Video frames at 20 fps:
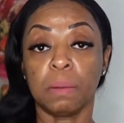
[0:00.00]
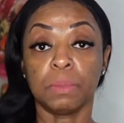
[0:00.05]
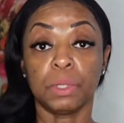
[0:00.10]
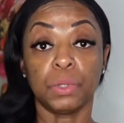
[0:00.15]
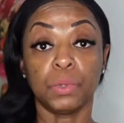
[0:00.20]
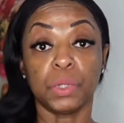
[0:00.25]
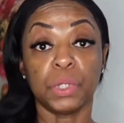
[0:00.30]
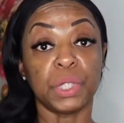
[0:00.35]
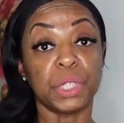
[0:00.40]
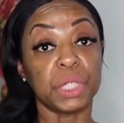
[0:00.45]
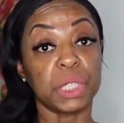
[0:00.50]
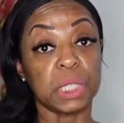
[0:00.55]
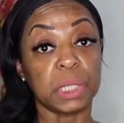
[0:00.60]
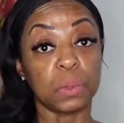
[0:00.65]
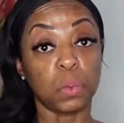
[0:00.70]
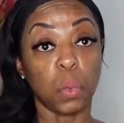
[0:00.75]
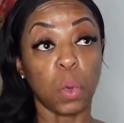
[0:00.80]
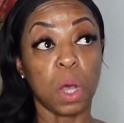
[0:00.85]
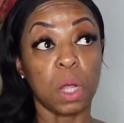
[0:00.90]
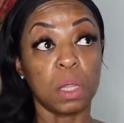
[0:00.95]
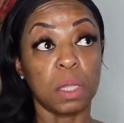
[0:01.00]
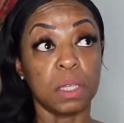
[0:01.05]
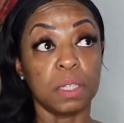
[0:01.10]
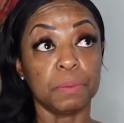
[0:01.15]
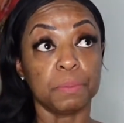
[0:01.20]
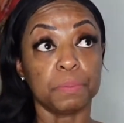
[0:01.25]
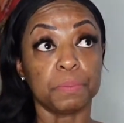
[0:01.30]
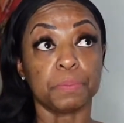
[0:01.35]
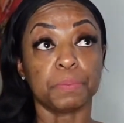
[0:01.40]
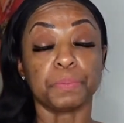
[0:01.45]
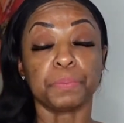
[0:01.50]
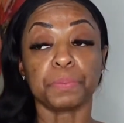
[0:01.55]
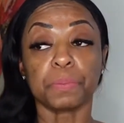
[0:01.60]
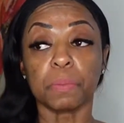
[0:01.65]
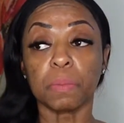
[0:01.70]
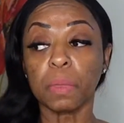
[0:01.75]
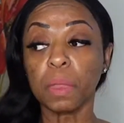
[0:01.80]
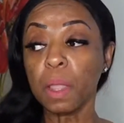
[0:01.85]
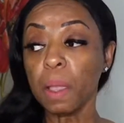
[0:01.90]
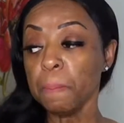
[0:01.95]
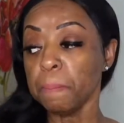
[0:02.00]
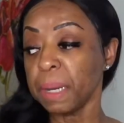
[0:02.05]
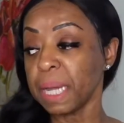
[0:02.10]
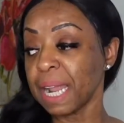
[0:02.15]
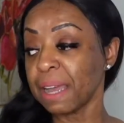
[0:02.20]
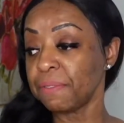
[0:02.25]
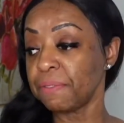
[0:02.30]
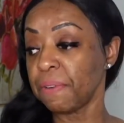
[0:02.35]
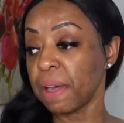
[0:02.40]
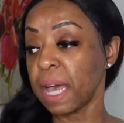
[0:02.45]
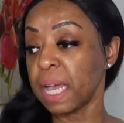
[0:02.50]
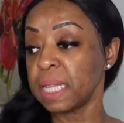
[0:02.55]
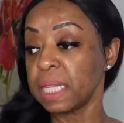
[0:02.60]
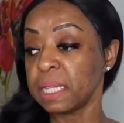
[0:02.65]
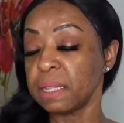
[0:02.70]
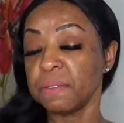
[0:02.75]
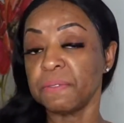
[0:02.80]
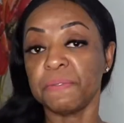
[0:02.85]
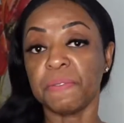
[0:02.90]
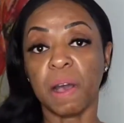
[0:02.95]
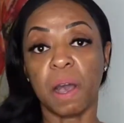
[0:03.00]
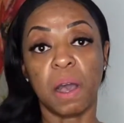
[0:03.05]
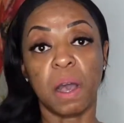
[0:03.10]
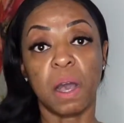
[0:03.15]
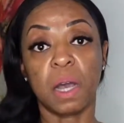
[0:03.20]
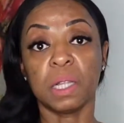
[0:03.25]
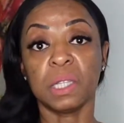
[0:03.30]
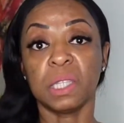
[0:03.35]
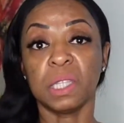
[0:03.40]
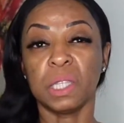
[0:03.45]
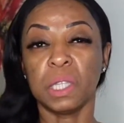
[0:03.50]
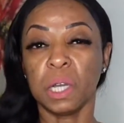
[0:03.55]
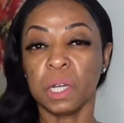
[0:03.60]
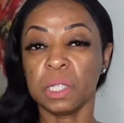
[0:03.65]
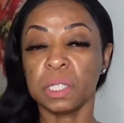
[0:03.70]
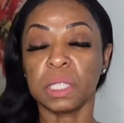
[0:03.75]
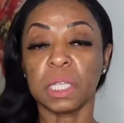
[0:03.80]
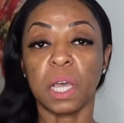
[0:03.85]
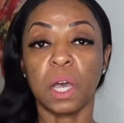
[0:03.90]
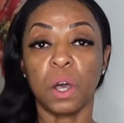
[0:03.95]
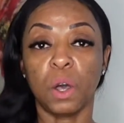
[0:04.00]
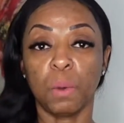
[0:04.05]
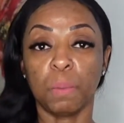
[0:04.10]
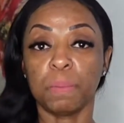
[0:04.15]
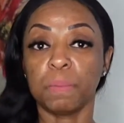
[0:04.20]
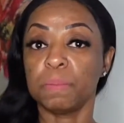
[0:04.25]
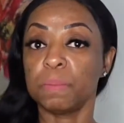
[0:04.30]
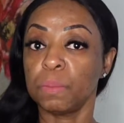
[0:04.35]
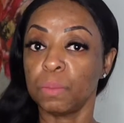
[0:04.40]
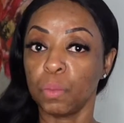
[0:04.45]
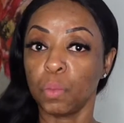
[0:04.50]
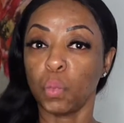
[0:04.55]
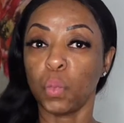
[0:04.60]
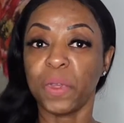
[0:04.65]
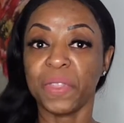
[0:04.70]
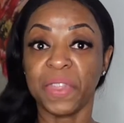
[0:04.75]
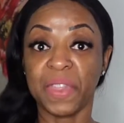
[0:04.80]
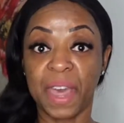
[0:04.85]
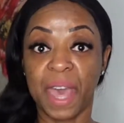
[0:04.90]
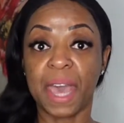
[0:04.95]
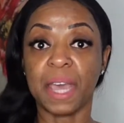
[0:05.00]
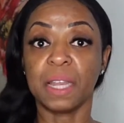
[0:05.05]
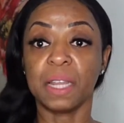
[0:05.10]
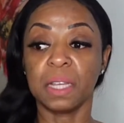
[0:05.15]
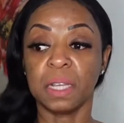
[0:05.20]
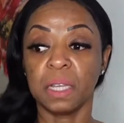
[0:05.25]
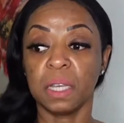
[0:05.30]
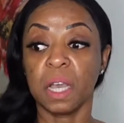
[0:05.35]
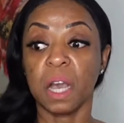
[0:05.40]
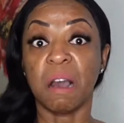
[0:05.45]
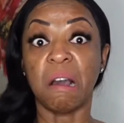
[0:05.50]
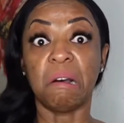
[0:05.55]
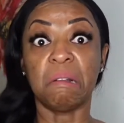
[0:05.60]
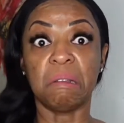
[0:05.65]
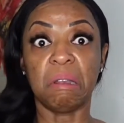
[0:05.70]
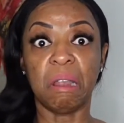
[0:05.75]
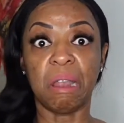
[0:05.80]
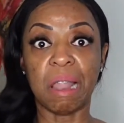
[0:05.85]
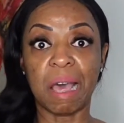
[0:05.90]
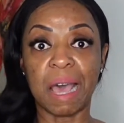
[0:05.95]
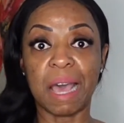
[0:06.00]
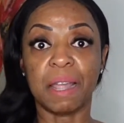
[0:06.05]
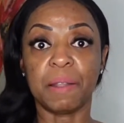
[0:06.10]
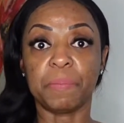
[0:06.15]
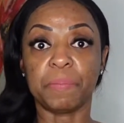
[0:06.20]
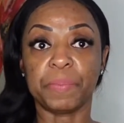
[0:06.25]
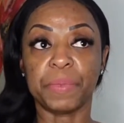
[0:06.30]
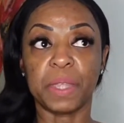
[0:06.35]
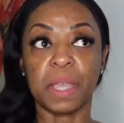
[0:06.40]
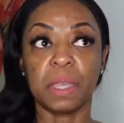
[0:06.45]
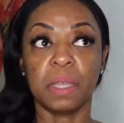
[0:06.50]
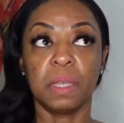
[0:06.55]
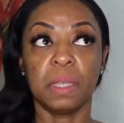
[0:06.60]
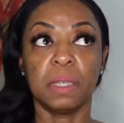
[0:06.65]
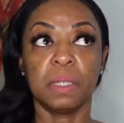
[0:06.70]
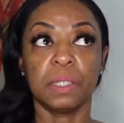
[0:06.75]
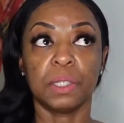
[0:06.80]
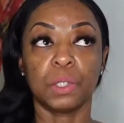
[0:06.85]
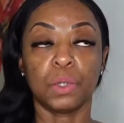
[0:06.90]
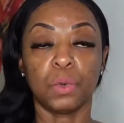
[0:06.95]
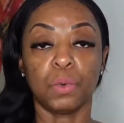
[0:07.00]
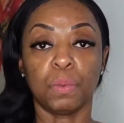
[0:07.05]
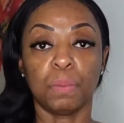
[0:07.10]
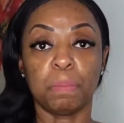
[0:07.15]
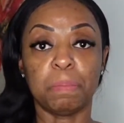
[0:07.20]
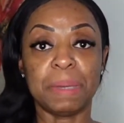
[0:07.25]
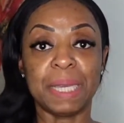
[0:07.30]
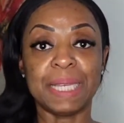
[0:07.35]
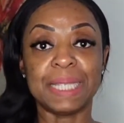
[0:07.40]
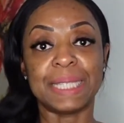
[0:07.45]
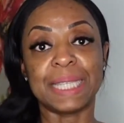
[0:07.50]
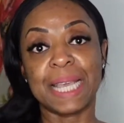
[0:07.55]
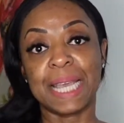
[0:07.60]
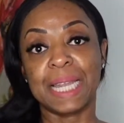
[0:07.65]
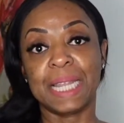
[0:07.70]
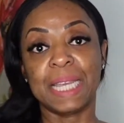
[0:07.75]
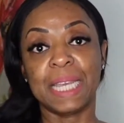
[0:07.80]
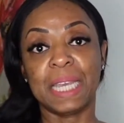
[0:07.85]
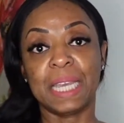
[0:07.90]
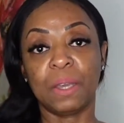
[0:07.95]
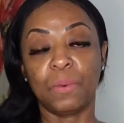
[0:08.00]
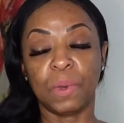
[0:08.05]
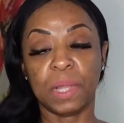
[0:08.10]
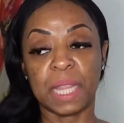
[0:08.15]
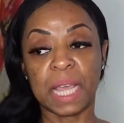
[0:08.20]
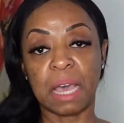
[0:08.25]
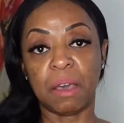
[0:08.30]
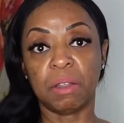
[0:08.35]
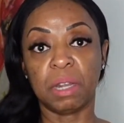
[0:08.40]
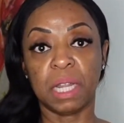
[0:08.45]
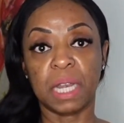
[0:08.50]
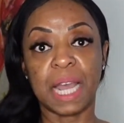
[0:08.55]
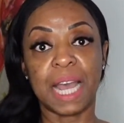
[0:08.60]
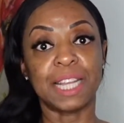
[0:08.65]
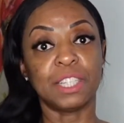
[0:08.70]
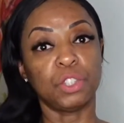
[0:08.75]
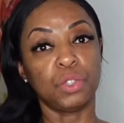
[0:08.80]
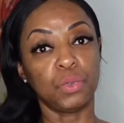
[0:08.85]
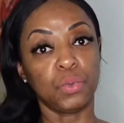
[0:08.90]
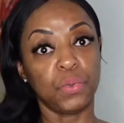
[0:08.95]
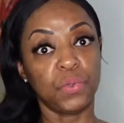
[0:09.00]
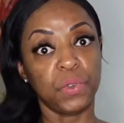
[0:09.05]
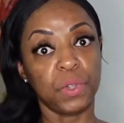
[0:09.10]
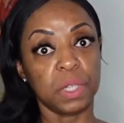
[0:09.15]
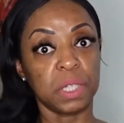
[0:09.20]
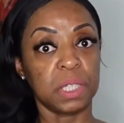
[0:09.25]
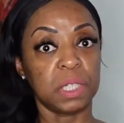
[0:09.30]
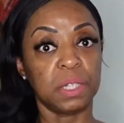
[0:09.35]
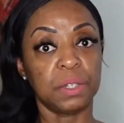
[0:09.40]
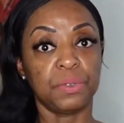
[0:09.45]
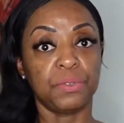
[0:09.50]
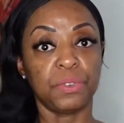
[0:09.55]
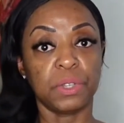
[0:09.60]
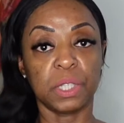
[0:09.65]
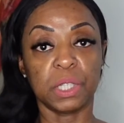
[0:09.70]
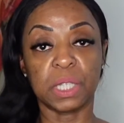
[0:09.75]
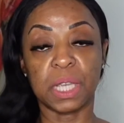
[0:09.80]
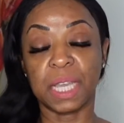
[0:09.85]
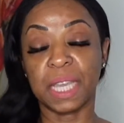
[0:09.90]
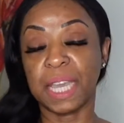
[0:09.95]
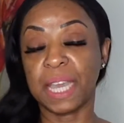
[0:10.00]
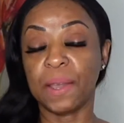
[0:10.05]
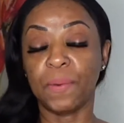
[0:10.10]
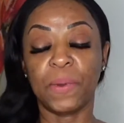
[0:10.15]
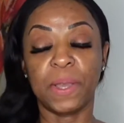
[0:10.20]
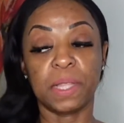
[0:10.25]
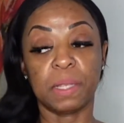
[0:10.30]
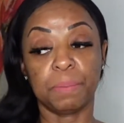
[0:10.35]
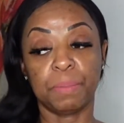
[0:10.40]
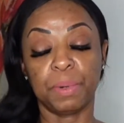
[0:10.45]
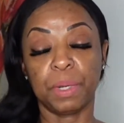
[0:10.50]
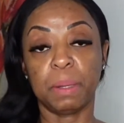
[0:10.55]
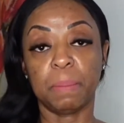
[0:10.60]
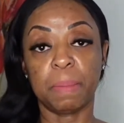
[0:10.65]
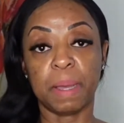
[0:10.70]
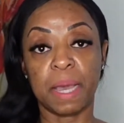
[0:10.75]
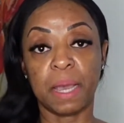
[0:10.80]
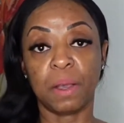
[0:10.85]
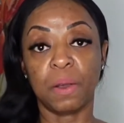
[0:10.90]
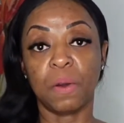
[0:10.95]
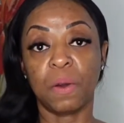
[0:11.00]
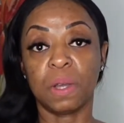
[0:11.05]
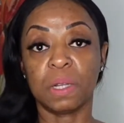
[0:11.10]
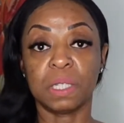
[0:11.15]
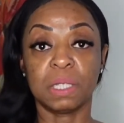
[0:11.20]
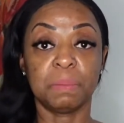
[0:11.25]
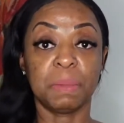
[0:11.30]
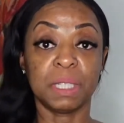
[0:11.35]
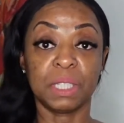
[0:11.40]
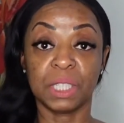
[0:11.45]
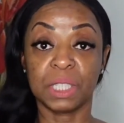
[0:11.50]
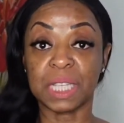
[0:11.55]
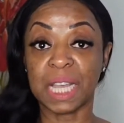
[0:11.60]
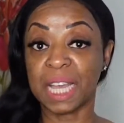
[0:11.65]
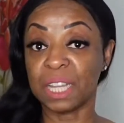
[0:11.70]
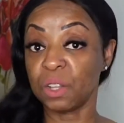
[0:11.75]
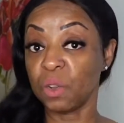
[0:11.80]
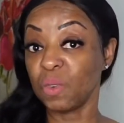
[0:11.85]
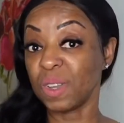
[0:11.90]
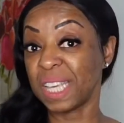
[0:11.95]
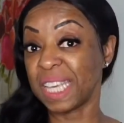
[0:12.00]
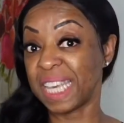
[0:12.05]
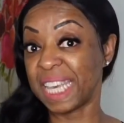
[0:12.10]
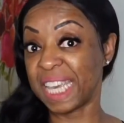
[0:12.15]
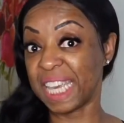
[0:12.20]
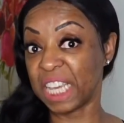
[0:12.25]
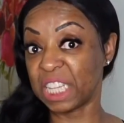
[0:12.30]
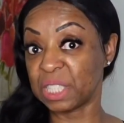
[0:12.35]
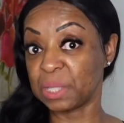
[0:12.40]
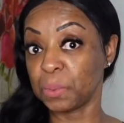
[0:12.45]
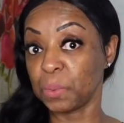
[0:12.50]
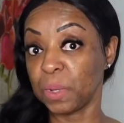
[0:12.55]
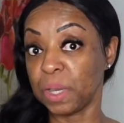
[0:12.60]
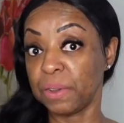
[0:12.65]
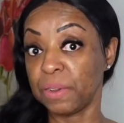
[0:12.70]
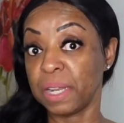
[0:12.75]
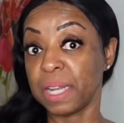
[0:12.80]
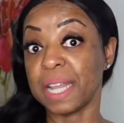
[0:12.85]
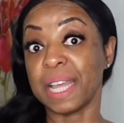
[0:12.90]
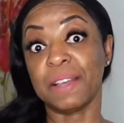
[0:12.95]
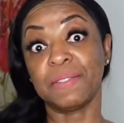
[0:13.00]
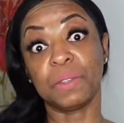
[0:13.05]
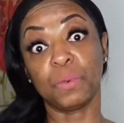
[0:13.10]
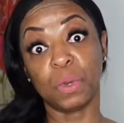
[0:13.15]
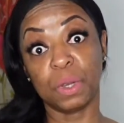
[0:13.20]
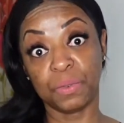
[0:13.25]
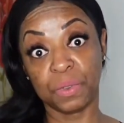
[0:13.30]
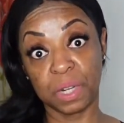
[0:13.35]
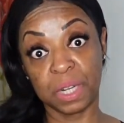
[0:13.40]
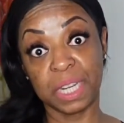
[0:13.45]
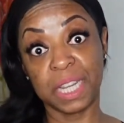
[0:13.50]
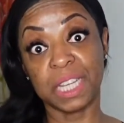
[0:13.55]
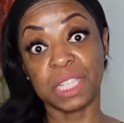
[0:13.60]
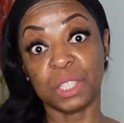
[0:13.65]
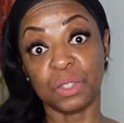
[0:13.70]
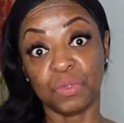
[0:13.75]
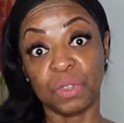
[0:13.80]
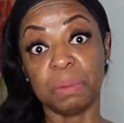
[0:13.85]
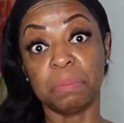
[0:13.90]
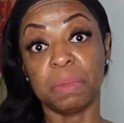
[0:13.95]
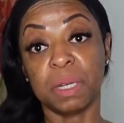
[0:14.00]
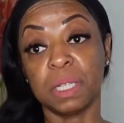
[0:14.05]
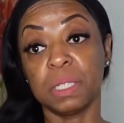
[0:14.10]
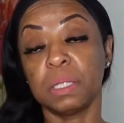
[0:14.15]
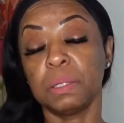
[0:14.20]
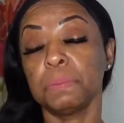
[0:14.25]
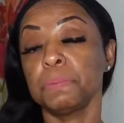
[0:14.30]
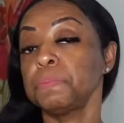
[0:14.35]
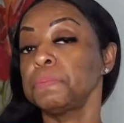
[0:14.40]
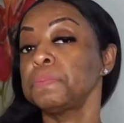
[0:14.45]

due to the swelling. But I find that the faja does help with that a lot. So me standing here without it, I do feel a difference. I can't wait to put it back on. As much as I don't care to wear it and I have to wear it for the next 3 months,